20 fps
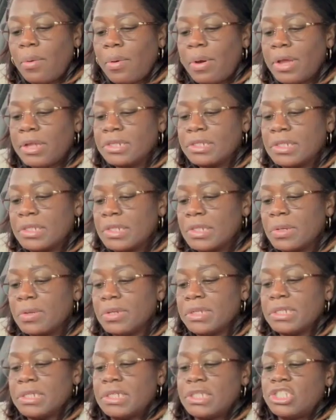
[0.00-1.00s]
one
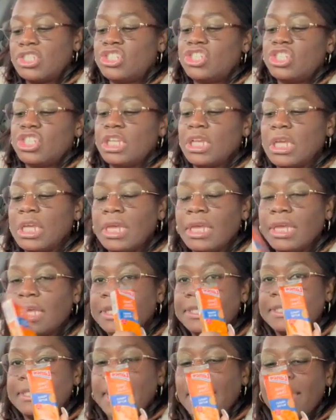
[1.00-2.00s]
sauce
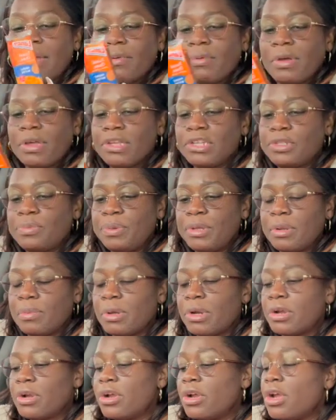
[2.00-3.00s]
cheese sandwich, peanut
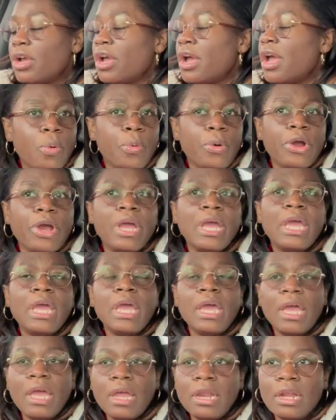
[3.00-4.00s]
butter. We're
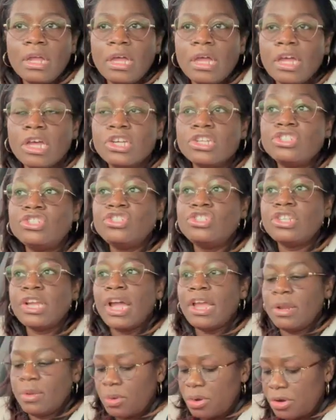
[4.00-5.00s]
in
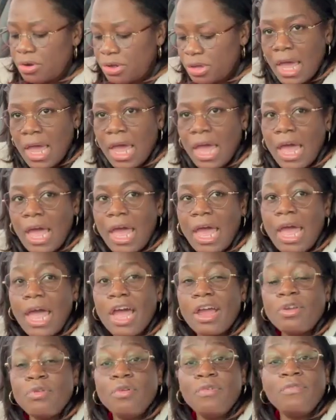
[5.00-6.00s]
January
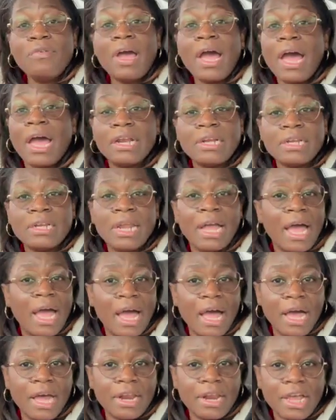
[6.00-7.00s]
and we've hadn't
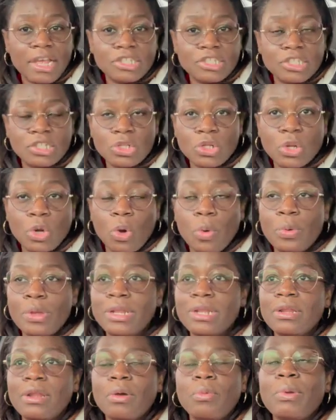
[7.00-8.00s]
had a snow. We
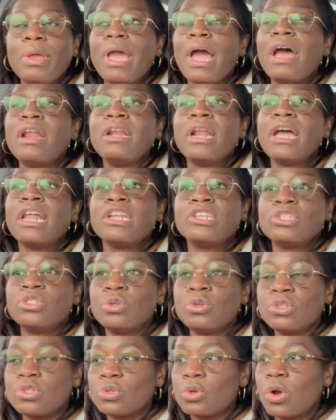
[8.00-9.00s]
we hadn't had a
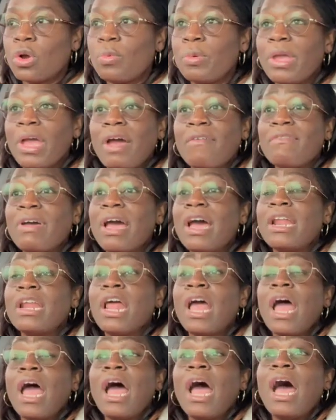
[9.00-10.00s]
snowstorm. We haven't
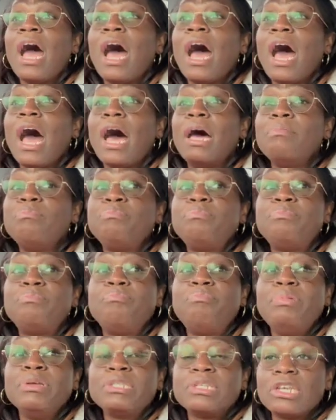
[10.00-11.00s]
had a
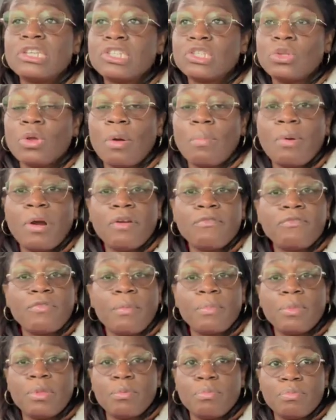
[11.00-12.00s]
bit of snow apart
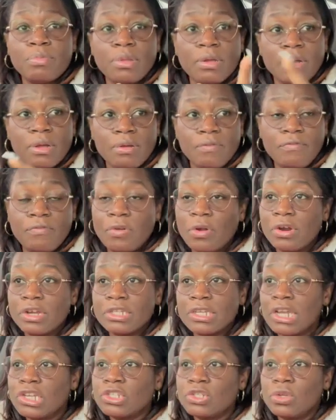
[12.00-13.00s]
from the, the
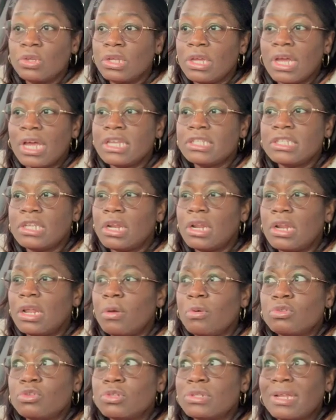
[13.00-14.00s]
flurries I showed you guys the other day,
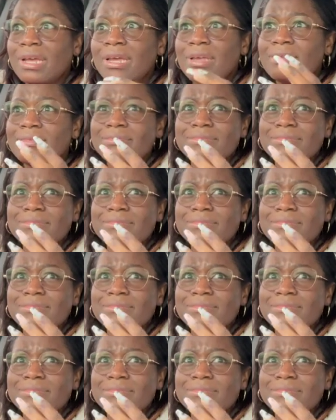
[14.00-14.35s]
which was like